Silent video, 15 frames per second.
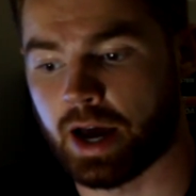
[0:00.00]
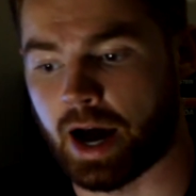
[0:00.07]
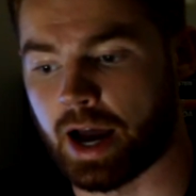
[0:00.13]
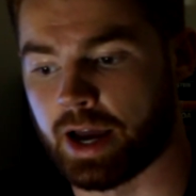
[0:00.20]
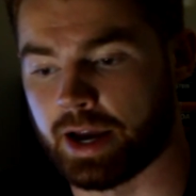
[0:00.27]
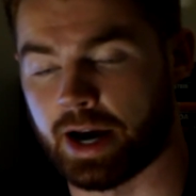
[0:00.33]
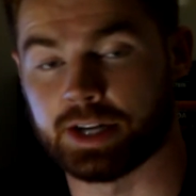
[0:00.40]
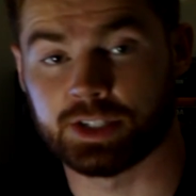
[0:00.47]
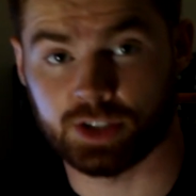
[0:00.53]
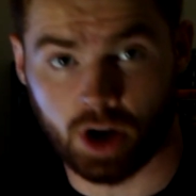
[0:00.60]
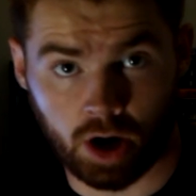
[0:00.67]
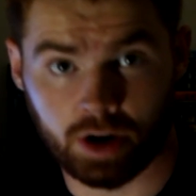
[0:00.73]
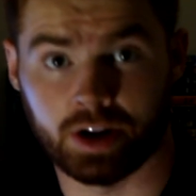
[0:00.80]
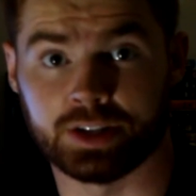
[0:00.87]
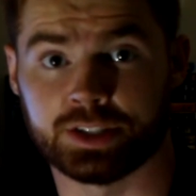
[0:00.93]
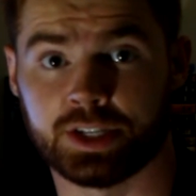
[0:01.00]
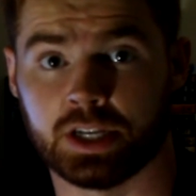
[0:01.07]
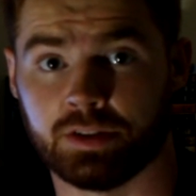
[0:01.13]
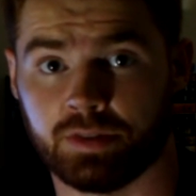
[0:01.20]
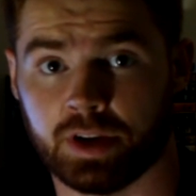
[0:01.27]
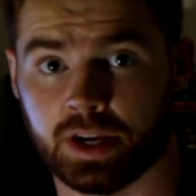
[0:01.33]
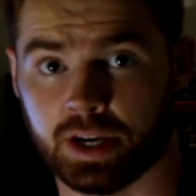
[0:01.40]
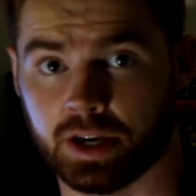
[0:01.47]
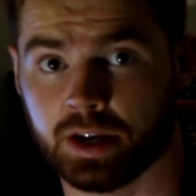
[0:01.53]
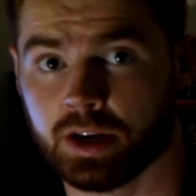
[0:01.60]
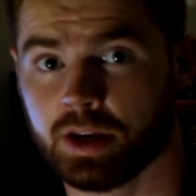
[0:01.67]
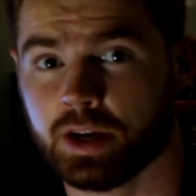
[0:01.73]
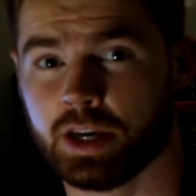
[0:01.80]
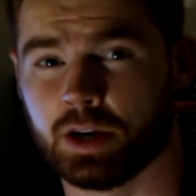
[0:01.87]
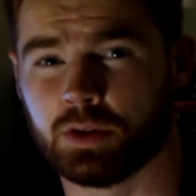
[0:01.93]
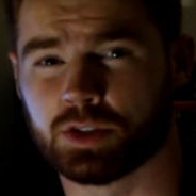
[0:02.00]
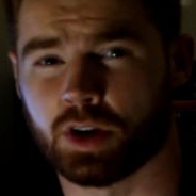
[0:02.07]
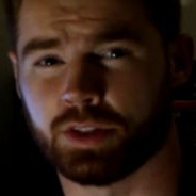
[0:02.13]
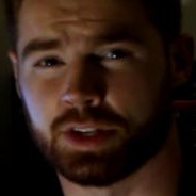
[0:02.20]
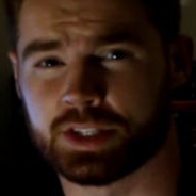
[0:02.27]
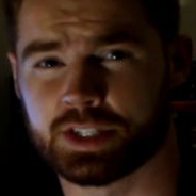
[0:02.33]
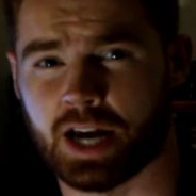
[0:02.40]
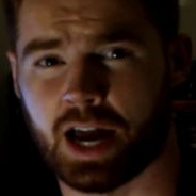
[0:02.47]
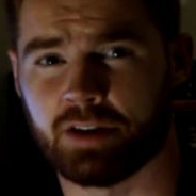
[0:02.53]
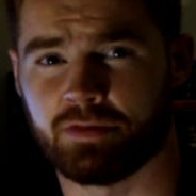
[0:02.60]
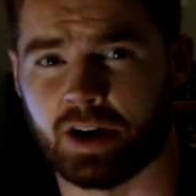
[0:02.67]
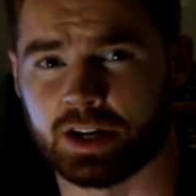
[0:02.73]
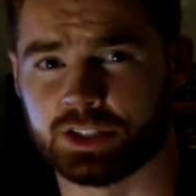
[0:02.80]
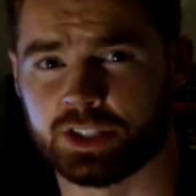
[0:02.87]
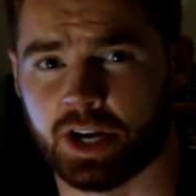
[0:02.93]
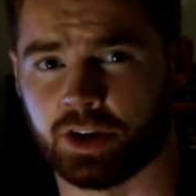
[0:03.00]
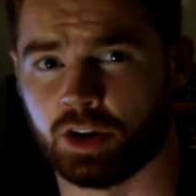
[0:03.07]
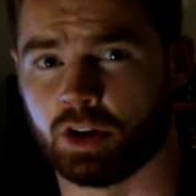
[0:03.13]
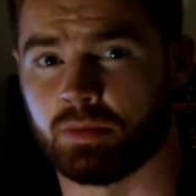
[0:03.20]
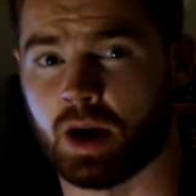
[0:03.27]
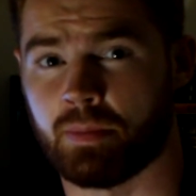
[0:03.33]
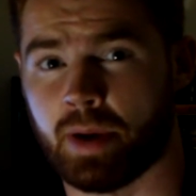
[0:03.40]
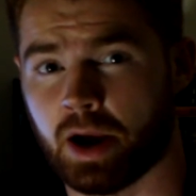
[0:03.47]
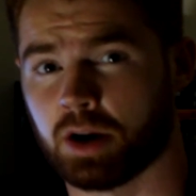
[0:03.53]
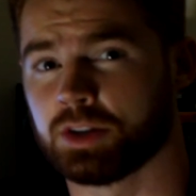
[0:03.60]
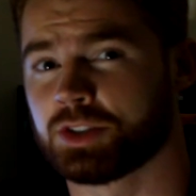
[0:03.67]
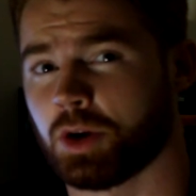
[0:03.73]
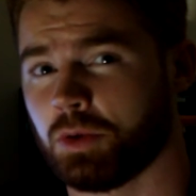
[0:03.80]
I saw it on TV. It was on the Sci-Fi channel, and my parents